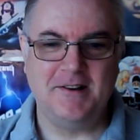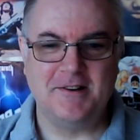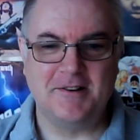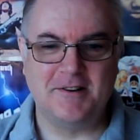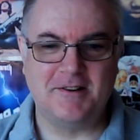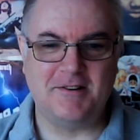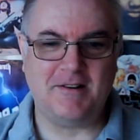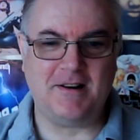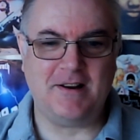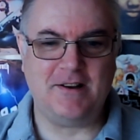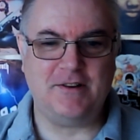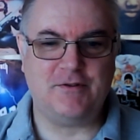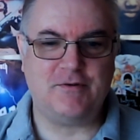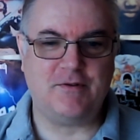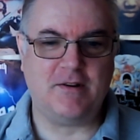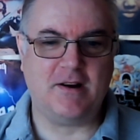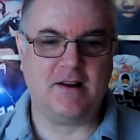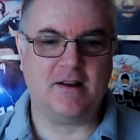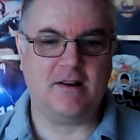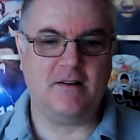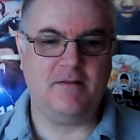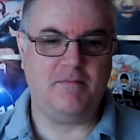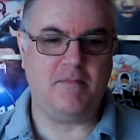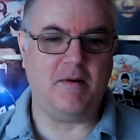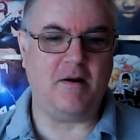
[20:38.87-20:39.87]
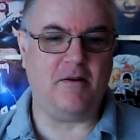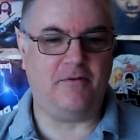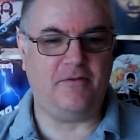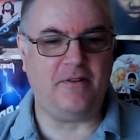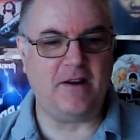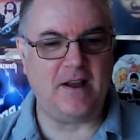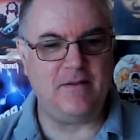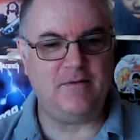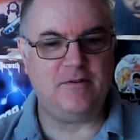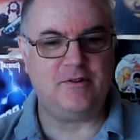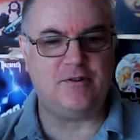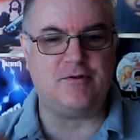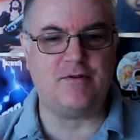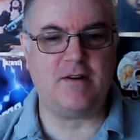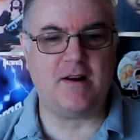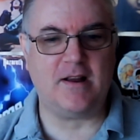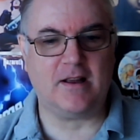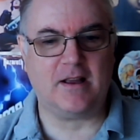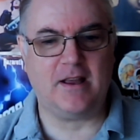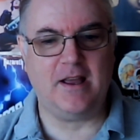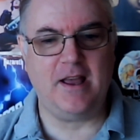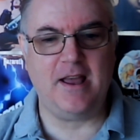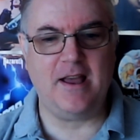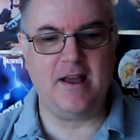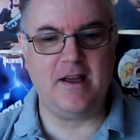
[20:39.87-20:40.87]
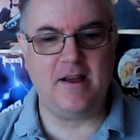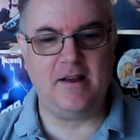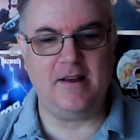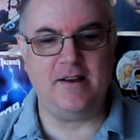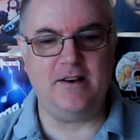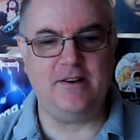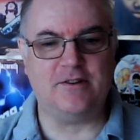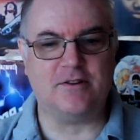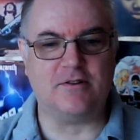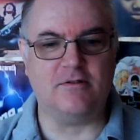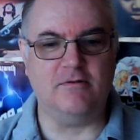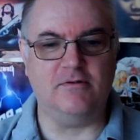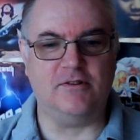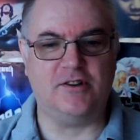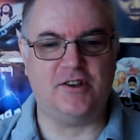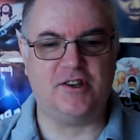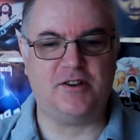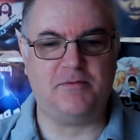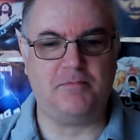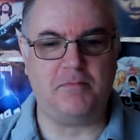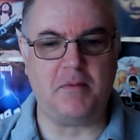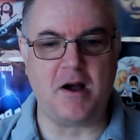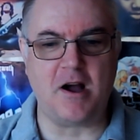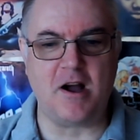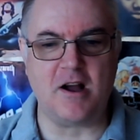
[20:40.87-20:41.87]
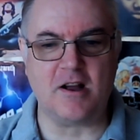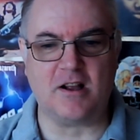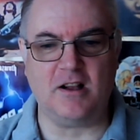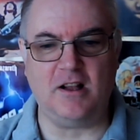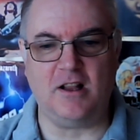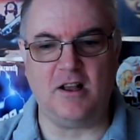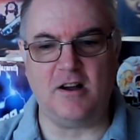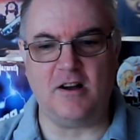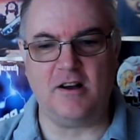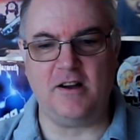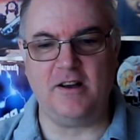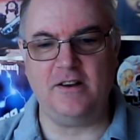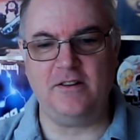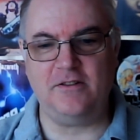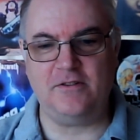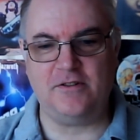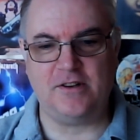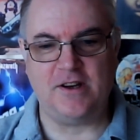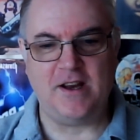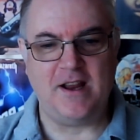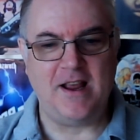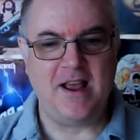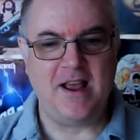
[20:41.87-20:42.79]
Great track. My favourite track here is called Sparkle Eyes.